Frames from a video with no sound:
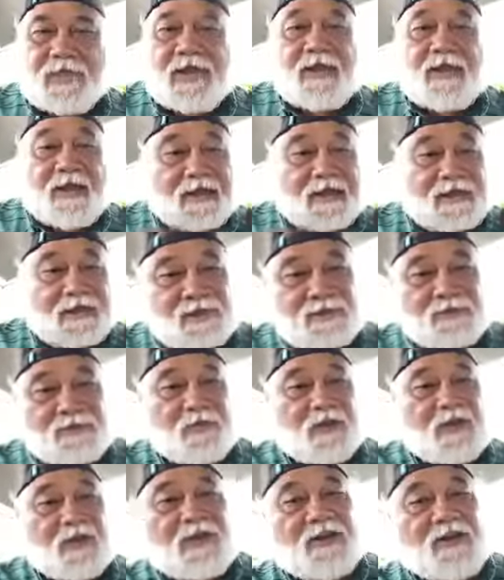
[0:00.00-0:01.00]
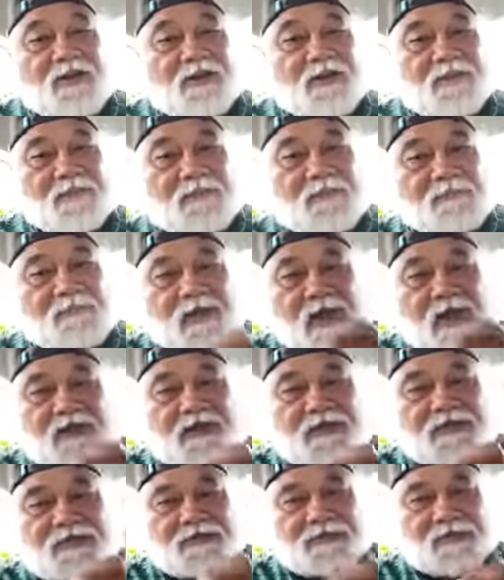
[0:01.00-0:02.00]
and I sprayed it on the
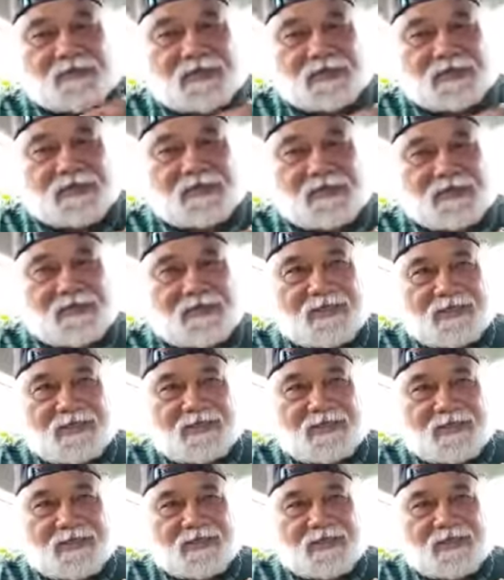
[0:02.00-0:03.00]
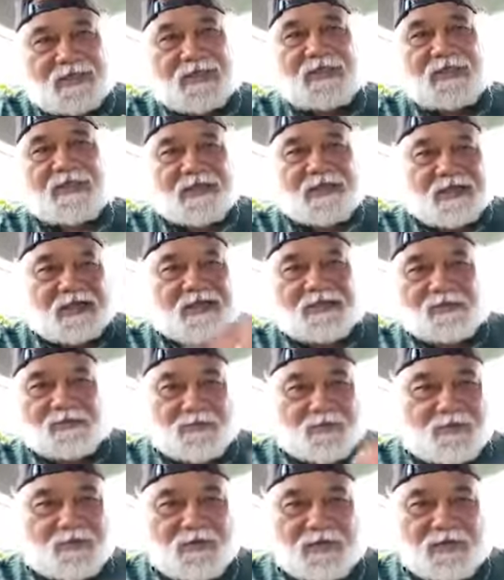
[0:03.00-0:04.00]
papaya tree. And the next
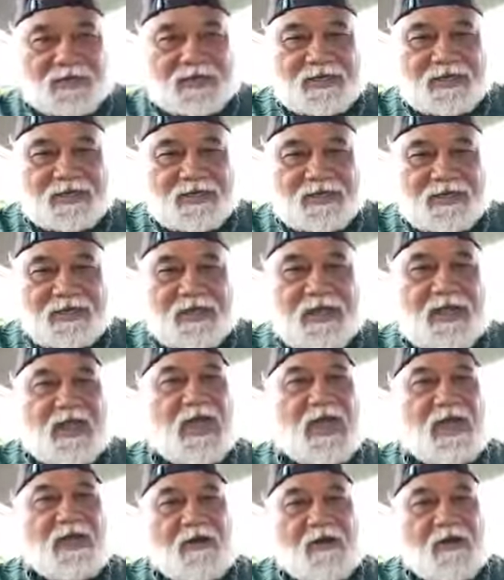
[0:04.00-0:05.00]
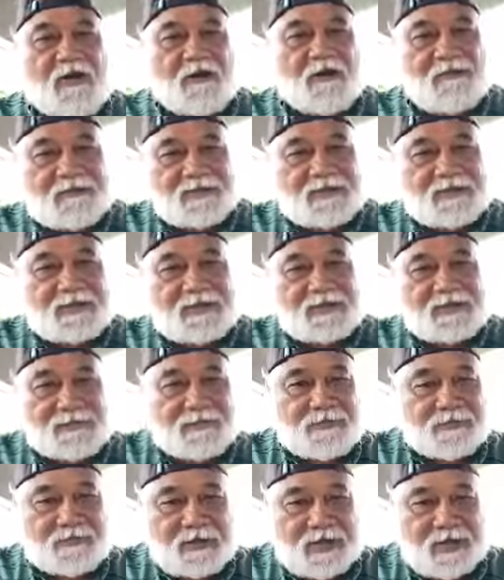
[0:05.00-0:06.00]
morning, I harvested the
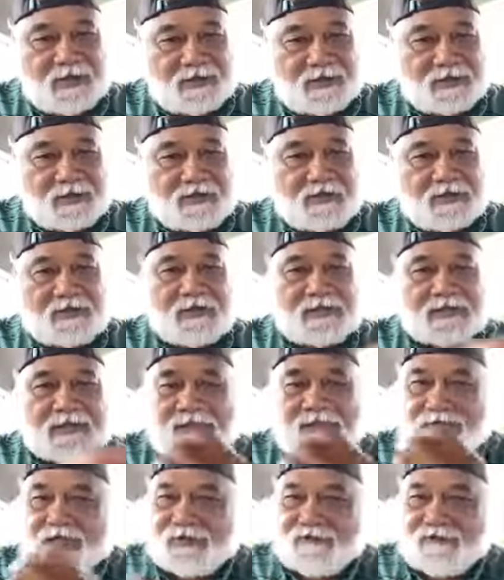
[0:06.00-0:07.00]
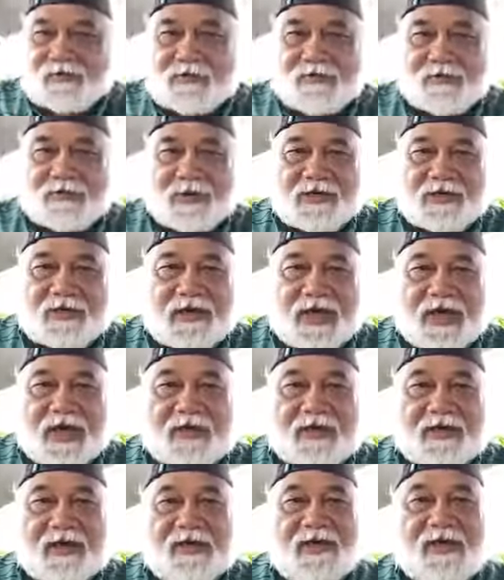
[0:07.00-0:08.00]
papaya, gave it to my
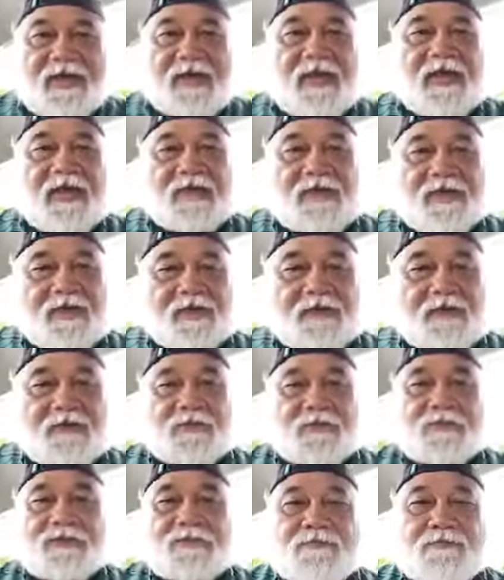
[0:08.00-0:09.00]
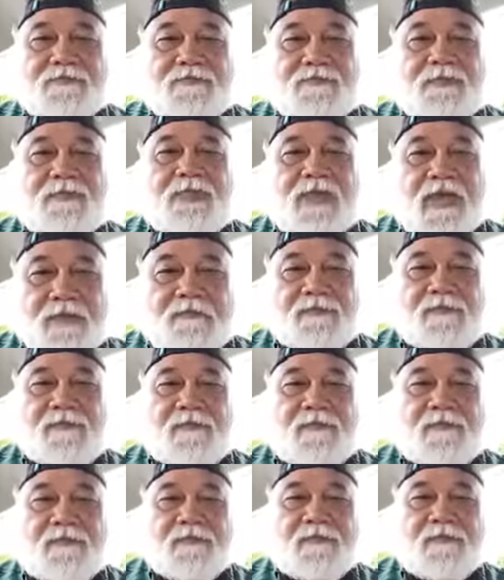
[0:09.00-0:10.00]
dad, and then he goes, "Yeah,
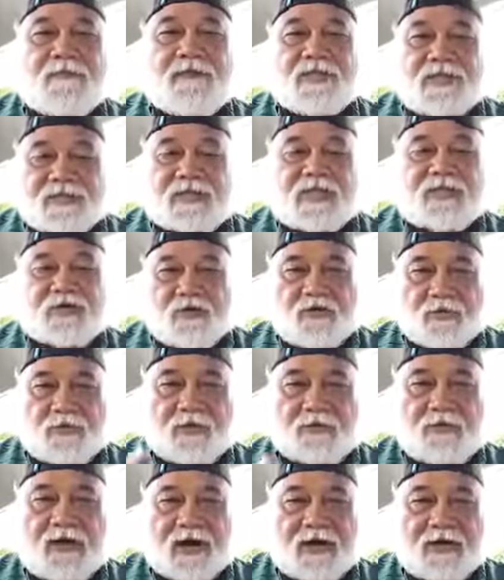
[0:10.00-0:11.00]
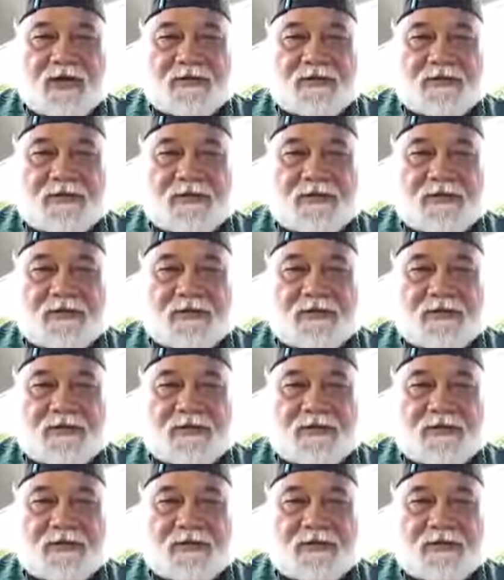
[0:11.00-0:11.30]
this is your papaya."